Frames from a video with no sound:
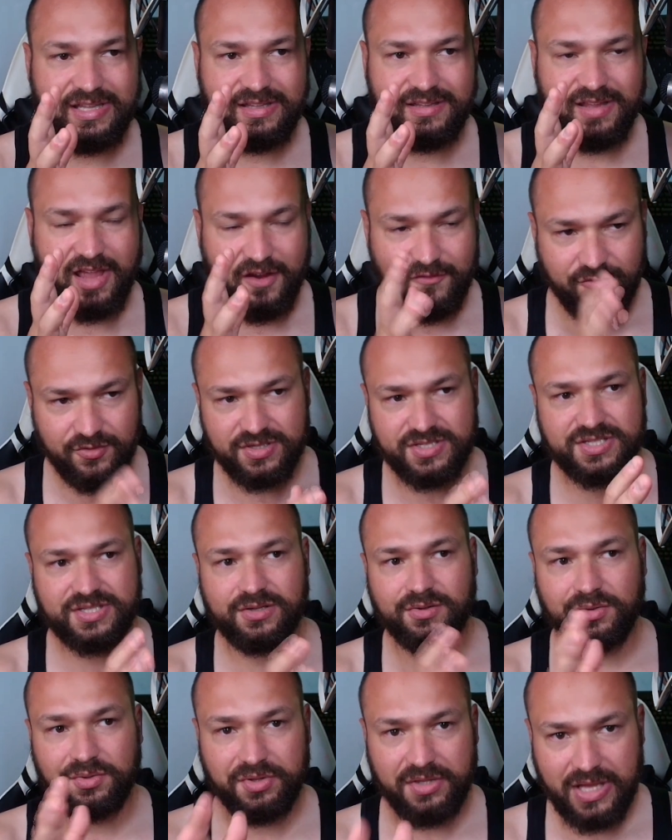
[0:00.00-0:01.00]
every
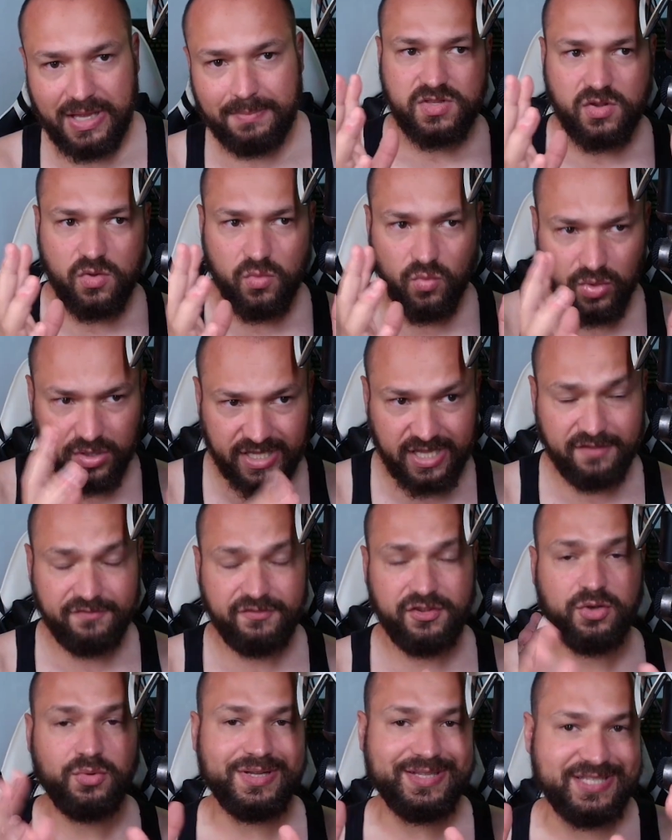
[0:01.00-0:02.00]
single nib will give
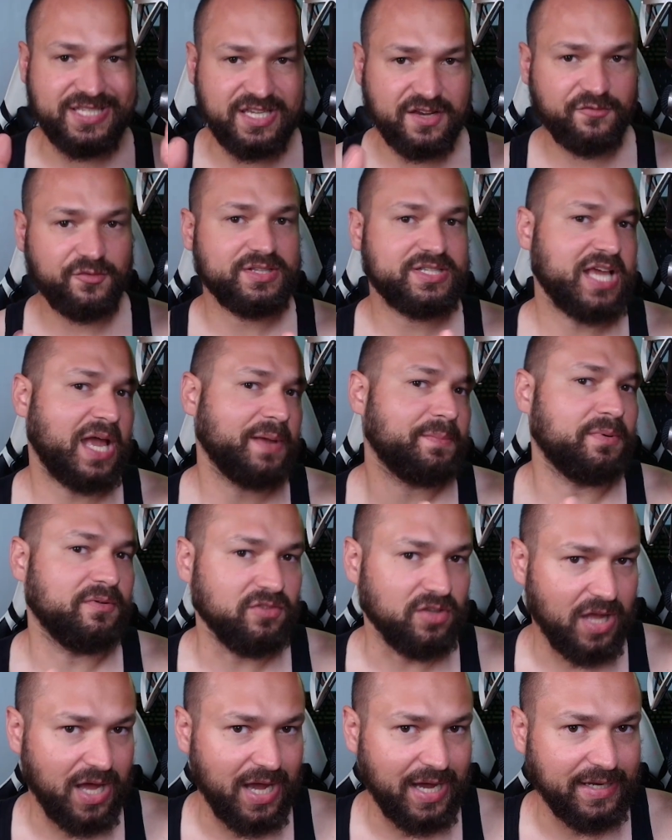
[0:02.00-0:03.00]
you a different type of
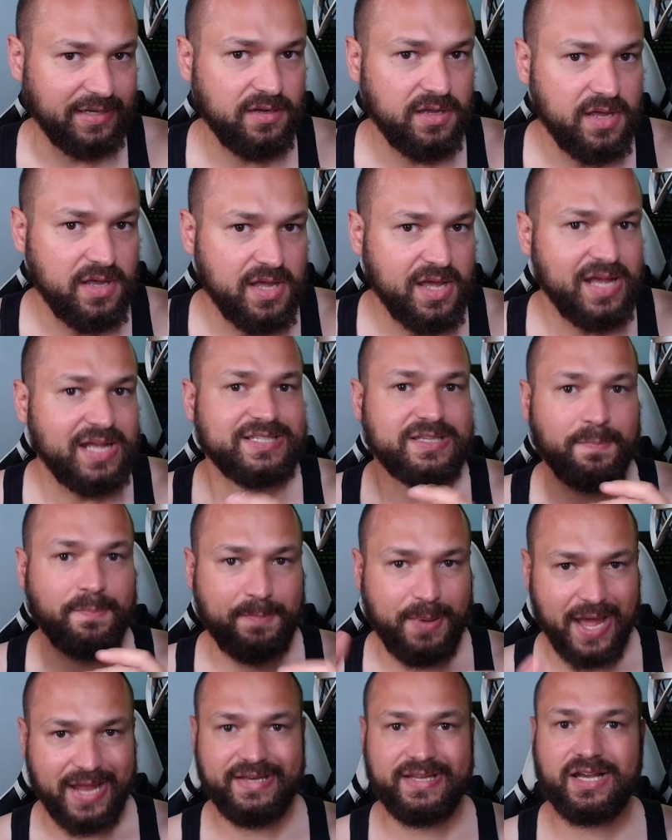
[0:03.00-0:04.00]
line,
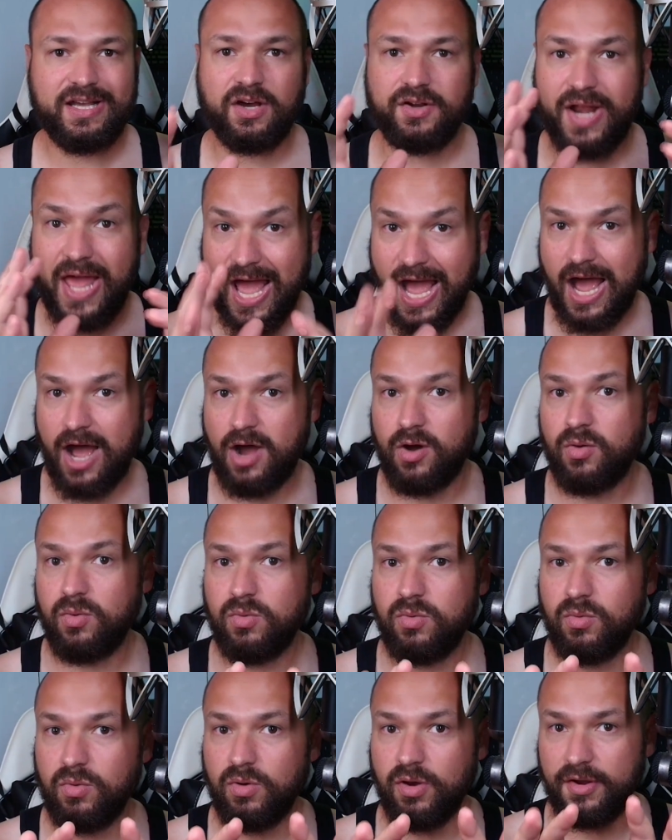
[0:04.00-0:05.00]
depending on how
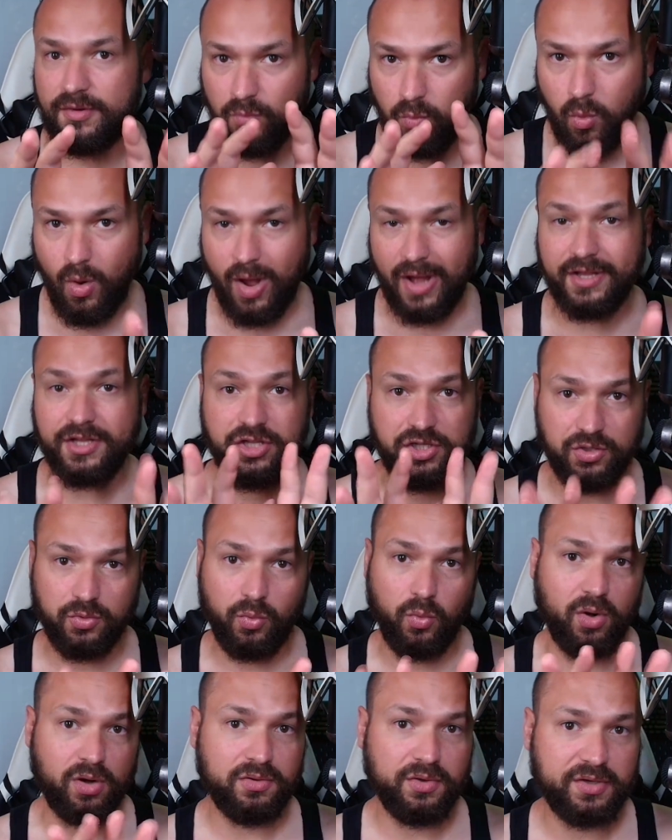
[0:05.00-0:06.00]
and what you
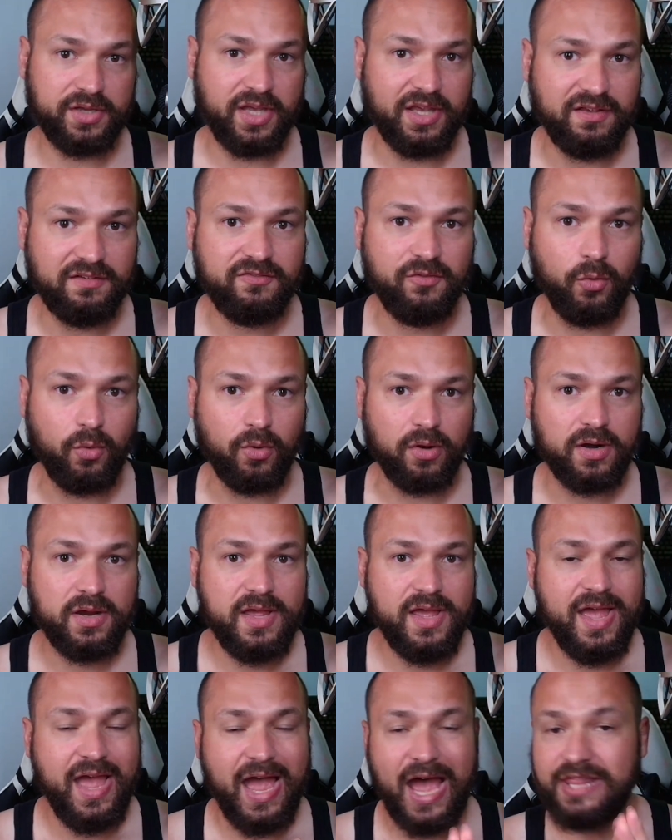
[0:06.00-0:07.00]
are looking for.
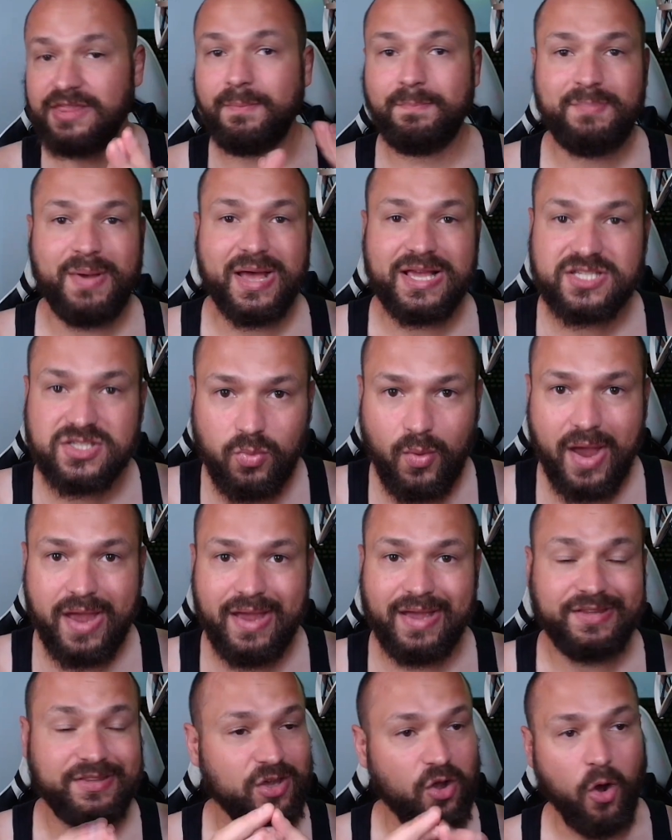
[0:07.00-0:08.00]
And the best way
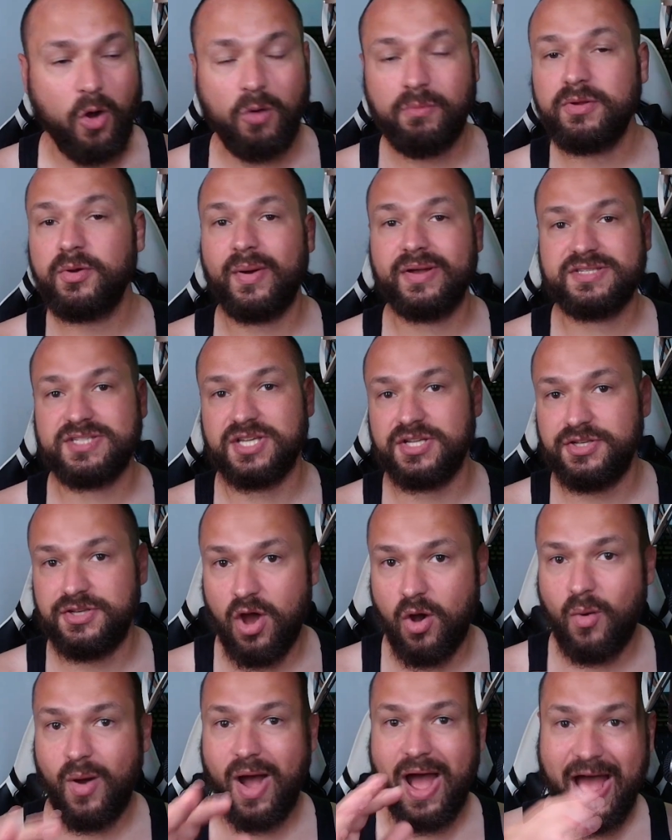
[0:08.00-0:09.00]
and the only way to
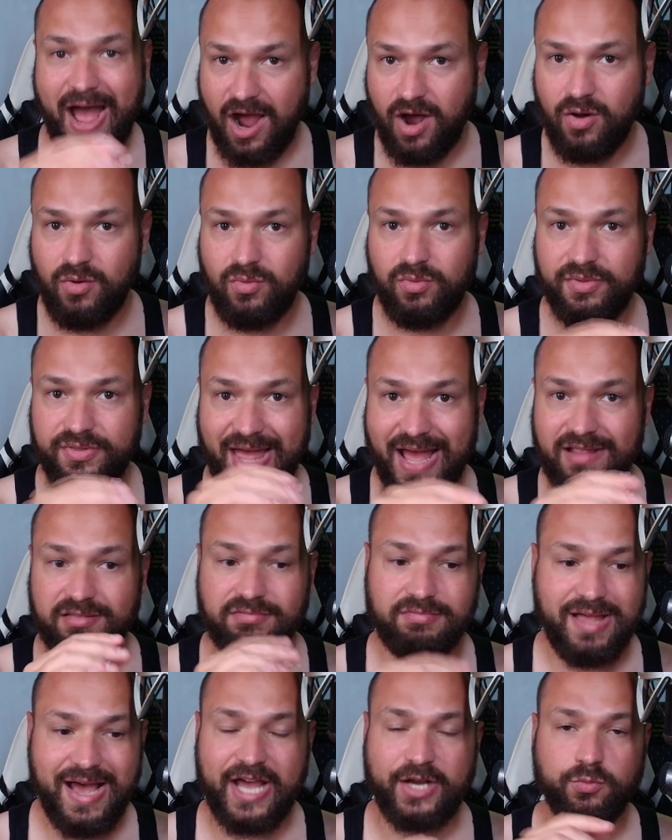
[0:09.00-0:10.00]
know how that
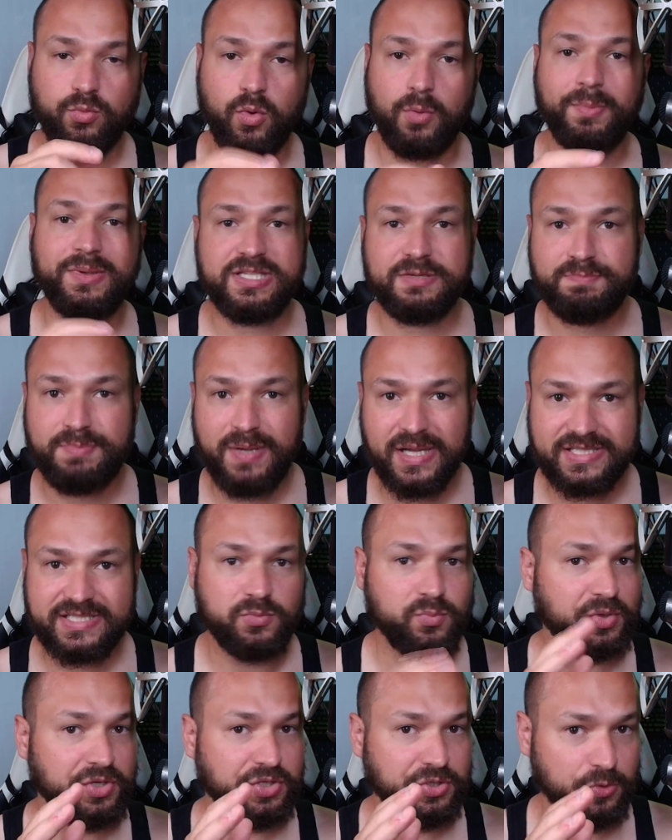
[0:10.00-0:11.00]
line will be
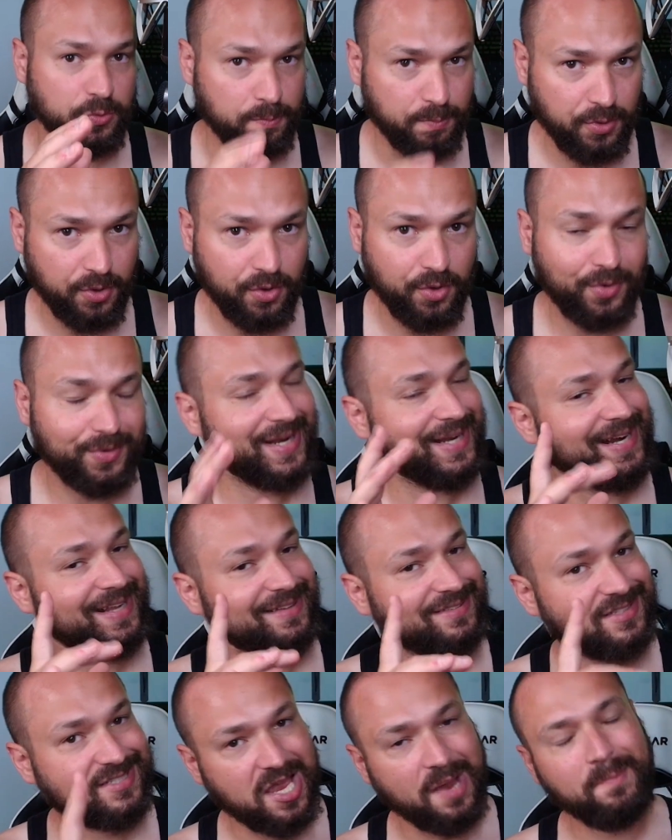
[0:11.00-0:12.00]
depicted when you burn and at
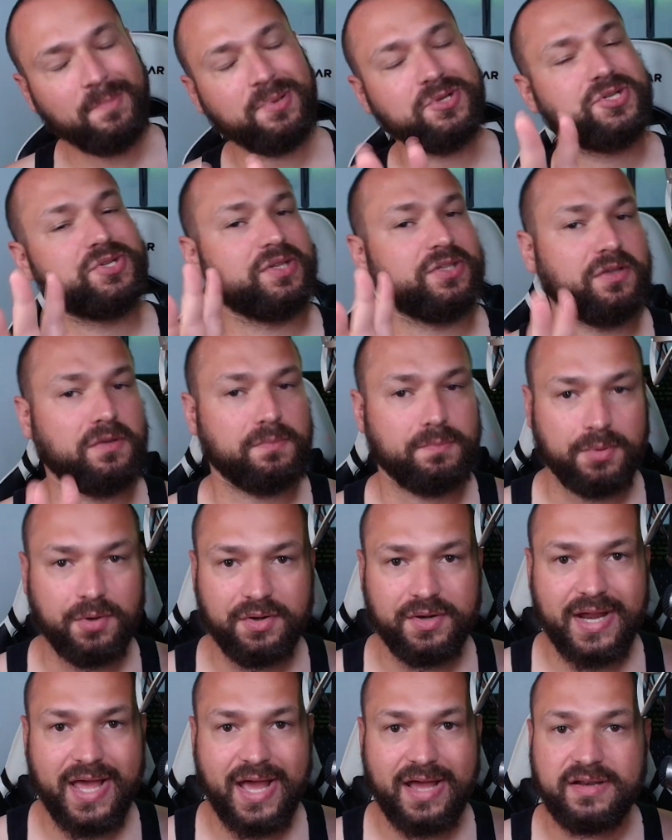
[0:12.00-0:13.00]
the temperature that you
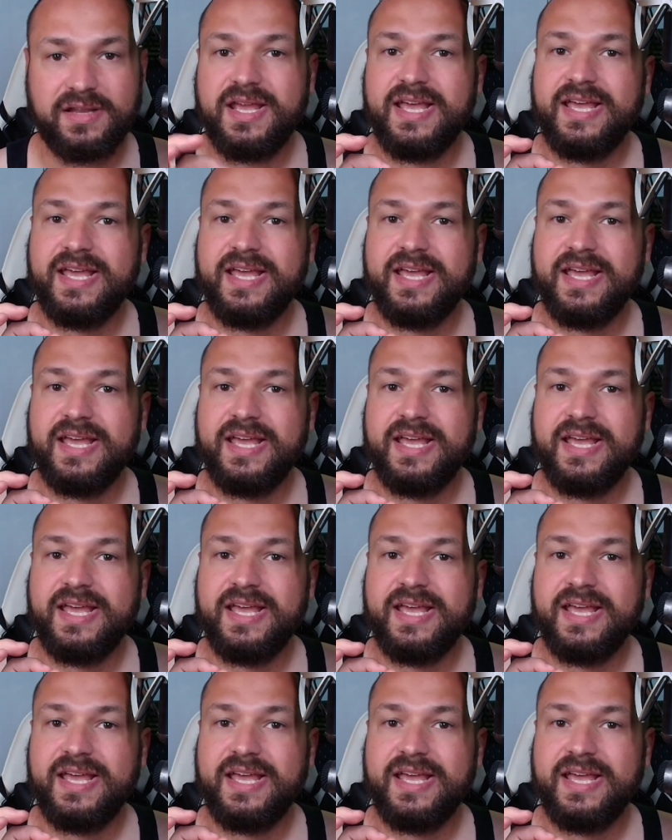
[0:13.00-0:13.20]
burn at